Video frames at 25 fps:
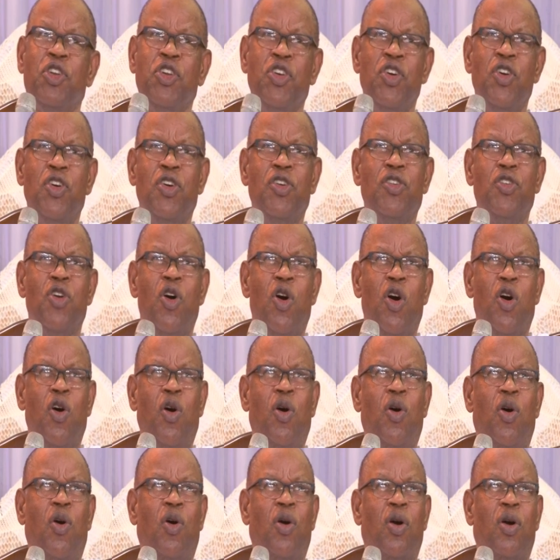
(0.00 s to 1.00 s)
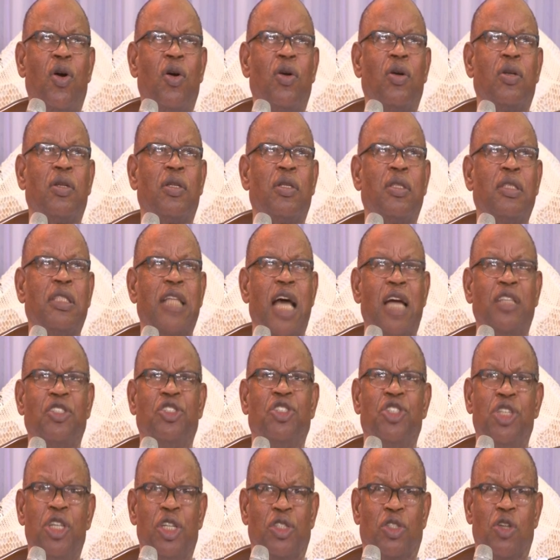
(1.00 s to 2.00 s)
Do you know
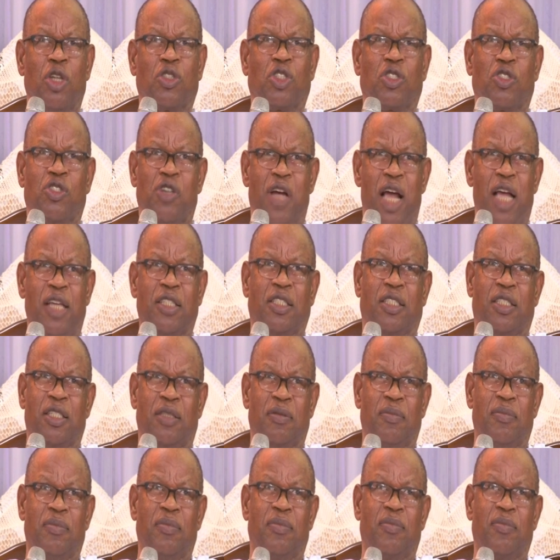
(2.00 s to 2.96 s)
that Jesus Christ,